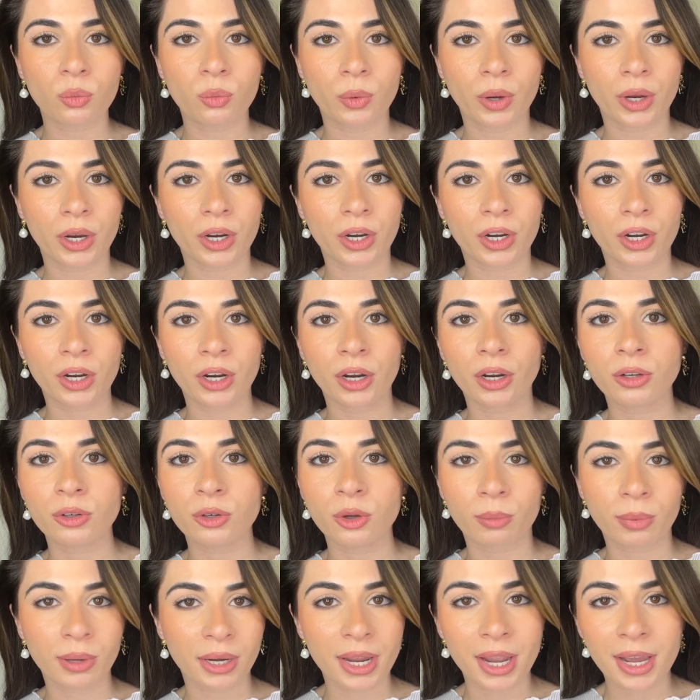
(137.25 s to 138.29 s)
where
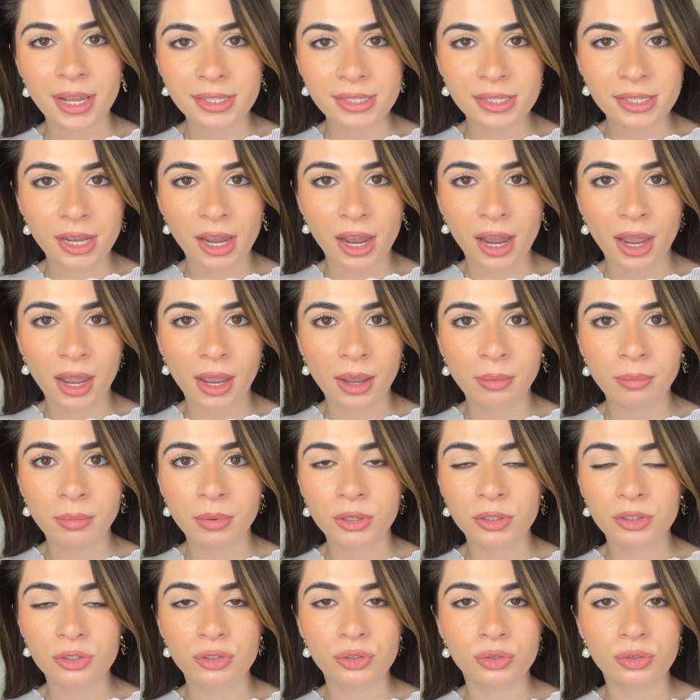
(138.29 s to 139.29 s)
nobody has time